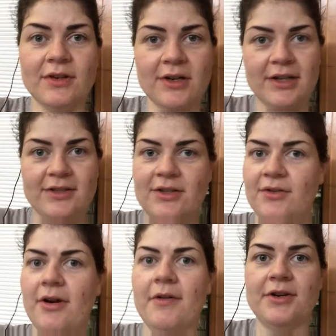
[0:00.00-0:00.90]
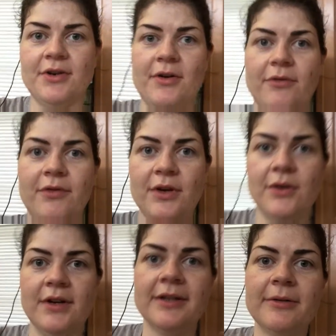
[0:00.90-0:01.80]
good just growing your own
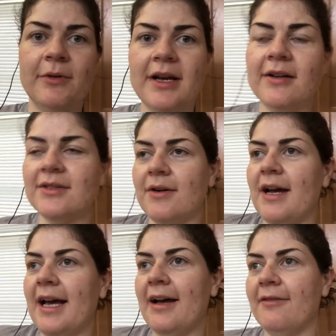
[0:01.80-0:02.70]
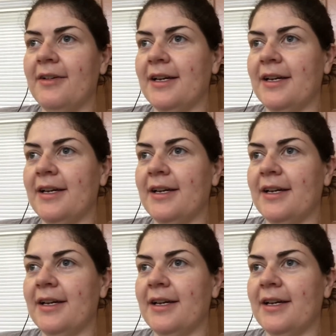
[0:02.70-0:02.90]
food. We also have